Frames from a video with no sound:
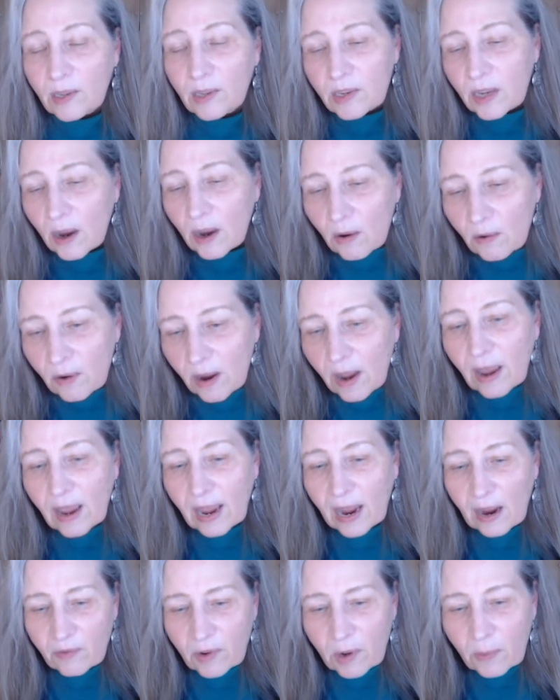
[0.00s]
And so
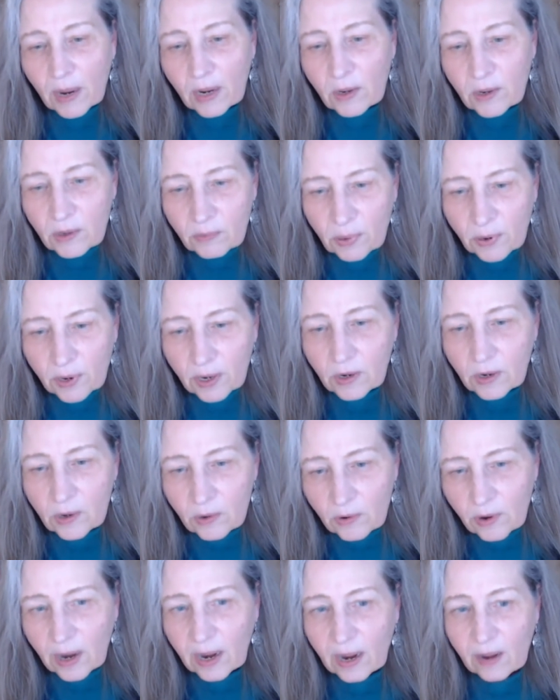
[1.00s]
after about putting
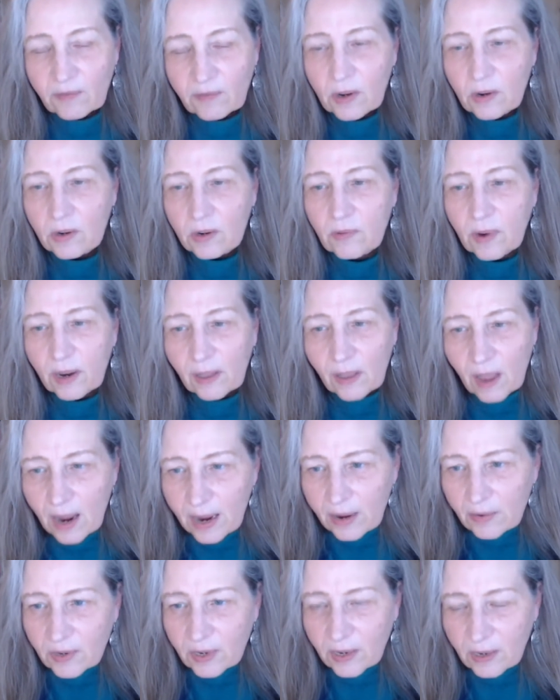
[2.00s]
2.5 years of our
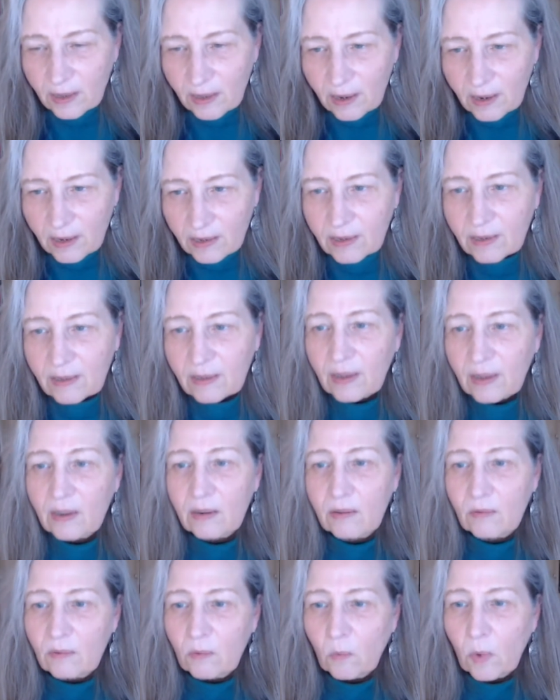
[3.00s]
lives into this,
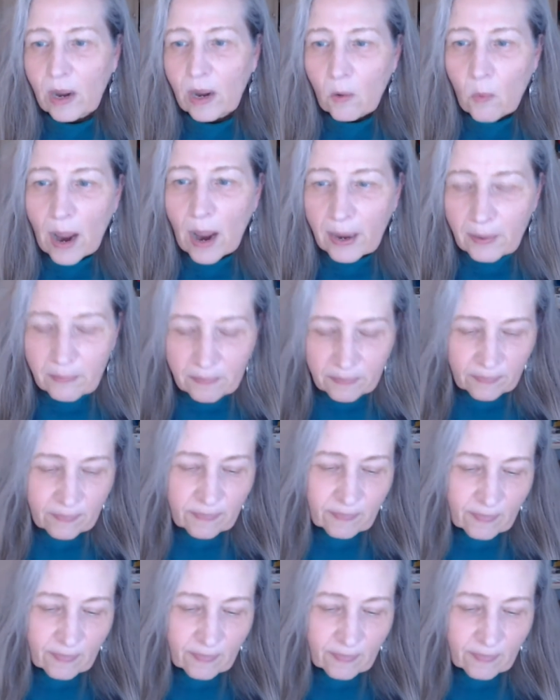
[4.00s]
it went away.